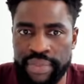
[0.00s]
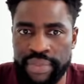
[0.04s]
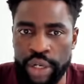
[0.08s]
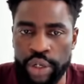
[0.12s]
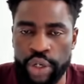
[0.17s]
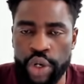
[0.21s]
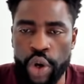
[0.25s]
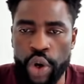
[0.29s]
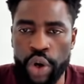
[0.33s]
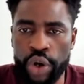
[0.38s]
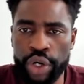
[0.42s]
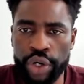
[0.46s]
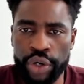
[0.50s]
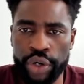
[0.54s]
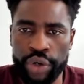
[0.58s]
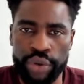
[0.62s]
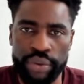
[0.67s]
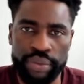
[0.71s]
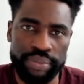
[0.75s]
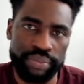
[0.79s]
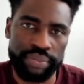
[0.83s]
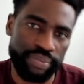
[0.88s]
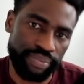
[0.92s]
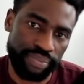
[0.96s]
at a corner
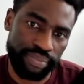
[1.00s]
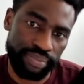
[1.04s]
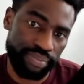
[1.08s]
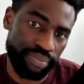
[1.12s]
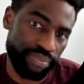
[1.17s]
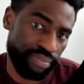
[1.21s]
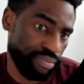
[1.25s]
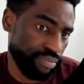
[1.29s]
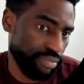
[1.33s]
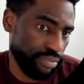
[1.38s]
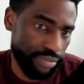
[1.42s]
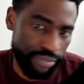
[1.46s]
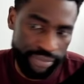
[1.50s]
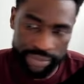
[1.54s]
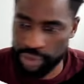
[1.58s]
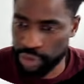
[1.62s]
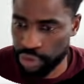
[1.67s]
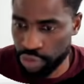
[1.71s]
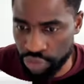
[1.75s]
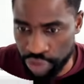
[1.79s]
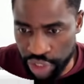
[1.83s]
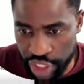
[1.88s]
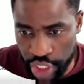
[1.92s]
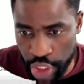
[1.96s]

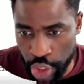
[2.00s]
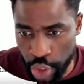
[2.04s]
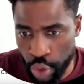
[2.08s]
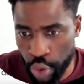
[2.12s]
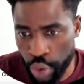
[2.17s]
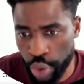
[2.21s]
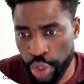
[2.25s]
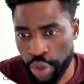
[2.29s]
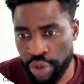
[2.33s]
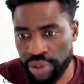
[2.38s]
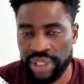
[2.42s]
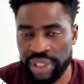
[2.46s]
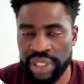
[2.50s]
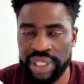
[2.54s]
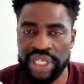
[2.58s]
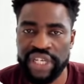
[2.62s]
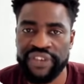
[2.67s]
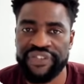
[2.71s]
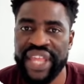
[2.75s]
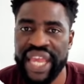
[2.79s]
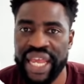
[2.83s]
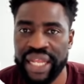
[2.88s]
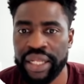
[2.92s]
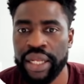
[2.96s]
with no other alternative
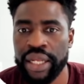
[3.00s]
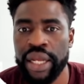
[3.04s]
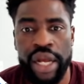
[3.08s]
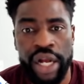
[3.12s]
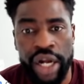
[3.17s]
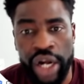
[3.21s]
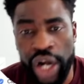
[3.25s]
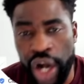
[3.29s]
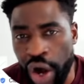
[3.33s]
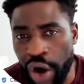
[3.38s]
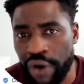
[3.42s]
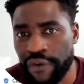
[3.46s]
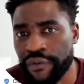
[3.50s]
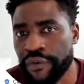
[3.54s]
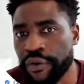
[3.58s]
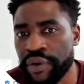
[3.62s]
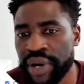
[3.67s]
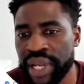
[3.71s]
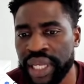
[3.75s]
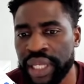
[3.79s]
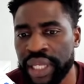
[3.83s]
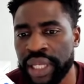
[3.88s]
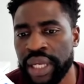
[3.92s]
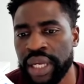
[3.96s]
than
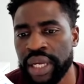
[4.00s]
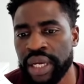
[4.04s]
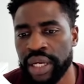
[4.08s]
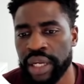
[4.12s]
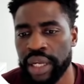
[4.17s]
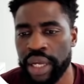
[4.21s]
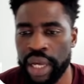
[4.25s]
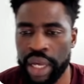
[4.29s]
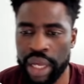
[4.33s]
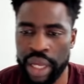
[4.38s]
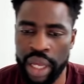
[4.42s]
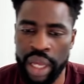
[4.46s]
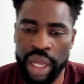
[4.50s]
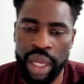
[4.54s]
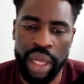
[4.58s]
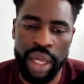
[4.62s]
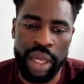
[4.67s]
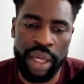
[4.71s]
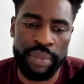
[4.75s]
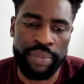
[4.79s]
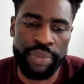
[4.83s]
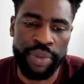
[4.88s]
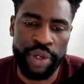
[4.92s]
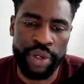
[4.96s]
covering Uh,
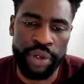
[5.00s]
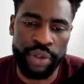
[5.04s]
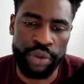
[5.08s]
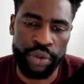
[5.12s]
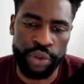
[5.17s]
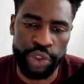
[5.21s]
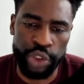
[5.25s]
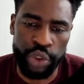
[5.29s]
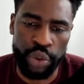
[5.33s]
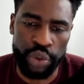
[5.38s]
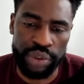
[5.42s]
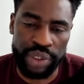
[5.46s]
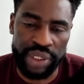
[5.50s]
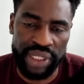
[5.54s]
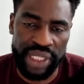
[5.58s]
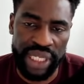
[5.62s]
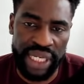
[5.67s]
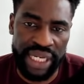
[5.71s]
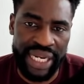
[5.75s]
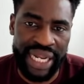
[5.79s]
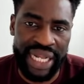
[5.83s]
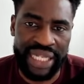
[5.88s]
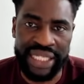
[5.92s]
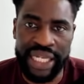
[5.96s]
um, the, the shorts,
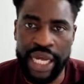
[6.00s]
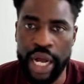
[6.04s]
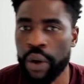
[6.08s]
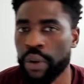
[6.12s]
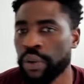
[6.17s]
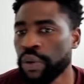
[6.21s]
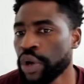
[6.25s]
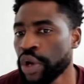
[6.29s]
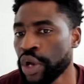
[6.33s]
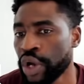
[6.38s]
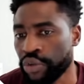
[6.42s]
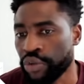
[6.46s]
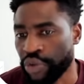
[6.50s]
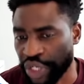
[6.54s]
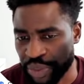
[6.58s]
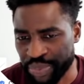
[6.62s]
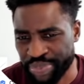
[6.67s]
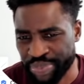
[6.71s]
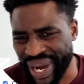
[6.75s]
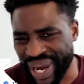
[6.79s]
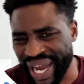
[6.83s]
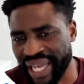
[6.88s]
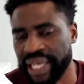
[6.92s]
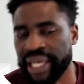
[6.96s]
and that's how we
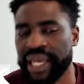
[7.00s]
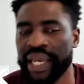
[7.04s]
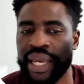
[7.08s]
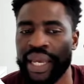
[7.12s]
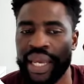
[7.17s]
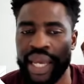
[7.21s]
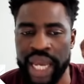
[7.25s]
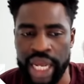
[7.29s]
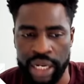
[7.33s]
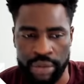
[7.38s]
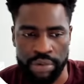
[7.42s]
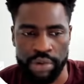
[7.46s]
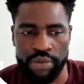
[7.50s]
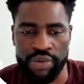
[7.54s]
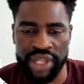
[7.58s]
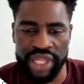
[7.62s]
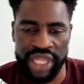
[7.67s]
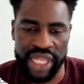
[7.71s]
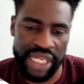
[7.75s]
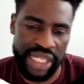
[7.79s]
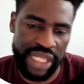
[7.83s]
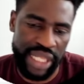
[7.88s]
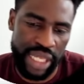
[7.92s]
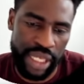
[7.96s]
spike and we win
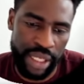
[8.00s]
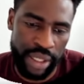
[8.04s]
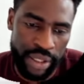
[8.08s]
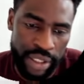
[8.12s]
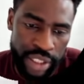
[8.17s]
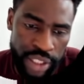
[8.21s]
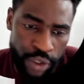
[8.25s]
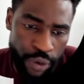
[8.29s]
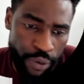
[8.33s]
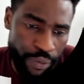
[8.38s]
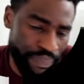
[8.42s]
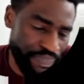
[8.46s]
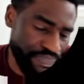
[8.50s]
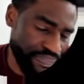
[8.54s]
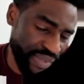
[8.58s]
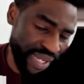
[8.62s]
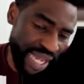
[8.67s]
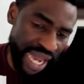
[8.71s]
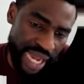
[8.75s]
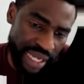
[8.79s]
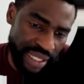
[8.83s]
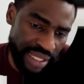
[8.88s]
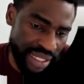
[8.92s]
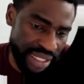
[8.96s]
this thing. So
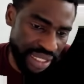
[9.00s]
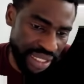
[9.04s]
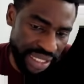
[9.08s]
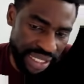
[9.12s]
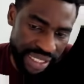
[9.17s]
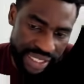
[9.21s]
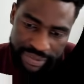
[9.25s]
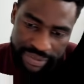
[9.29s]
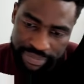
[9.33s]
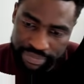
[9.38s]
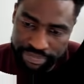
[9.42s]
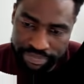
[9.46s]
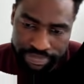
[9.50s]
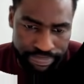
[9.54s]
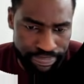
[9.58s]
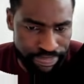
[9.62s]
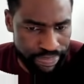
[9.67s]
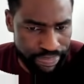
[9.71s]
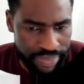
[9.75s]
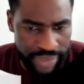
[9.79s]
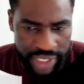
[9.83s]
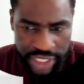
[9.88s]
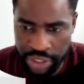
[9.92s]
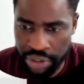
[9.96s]
guys, um,
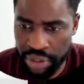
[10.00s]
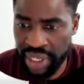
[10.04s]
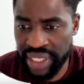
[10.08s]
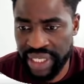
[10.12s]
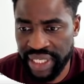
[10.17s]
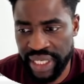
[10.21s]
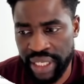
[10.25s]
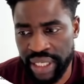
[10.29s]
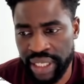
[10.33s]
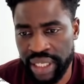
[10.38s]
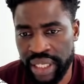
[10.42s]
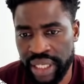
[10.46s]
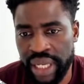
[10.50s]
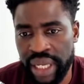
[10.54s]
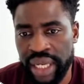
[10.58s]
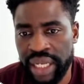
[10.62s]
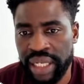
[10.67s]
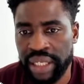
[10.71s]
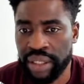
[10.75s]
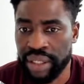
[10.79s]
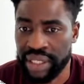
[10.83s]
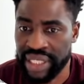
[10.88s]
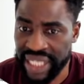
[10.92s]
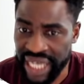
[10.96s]
it's gonna take
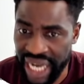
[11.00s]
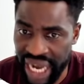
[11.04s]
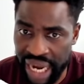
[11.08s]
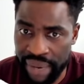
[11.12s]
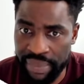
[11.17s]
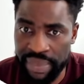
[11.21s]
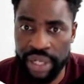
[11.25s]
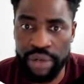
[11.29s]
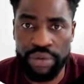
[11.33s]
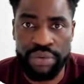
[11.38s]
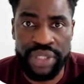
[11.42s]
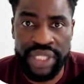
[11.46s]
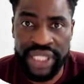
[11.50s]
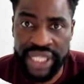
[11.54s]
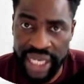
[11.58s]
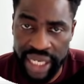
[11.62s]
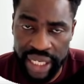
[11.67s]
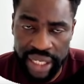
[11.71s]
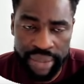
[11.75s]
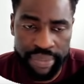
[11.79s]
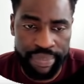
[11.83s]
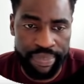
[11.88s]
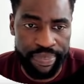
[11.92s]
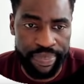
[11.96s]
the time it will take,
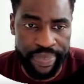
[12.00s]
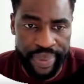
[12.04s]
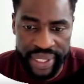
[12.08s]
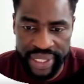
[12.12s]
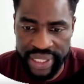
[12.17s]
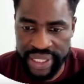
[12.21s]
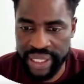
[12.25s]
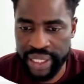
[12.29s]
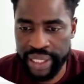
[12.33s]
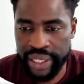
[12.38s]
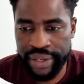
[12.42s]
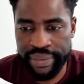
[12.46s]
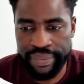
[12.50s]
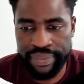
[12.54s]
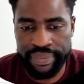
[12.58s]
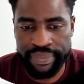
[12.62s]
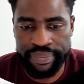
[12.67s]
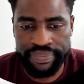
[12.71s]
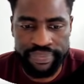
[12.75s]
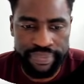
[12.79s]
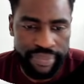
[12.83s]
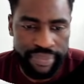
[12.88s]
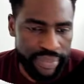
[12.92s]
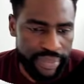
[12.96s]
but um,
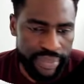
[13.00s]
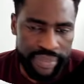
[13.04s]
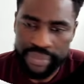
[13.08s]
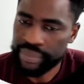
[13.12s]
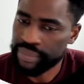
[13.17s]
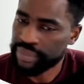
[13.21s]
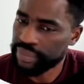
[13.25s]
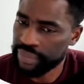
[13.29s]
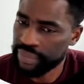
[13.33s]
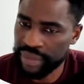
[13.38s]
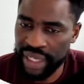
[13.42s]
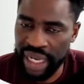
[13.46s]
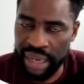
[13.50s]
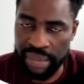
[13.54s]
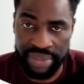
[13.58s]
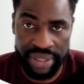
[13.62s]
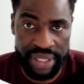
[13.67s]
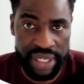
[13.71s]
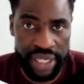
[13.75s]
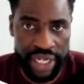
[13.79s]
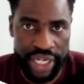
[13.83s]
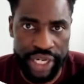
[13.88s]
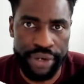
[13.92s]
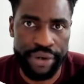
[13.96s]
I'm
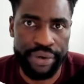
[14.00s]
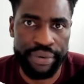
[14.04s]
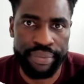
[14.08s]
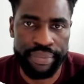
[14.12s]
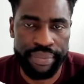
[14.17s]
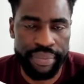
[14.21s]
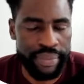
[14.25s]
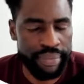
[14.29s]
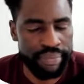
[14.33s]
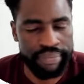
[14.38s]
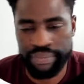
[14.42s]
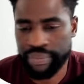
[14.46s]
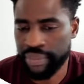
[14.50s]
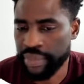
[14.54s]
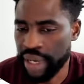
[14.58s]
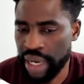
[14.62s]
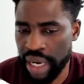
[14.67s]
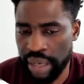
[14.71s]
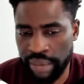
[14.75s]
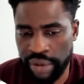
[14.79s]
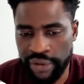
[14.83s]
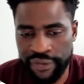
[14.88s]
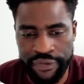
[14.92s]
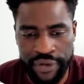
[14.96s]
still here.
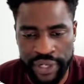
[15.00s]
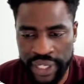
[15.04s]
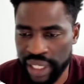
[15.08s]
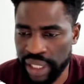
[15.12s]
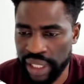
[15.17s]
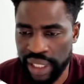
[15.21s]
I'm not fucking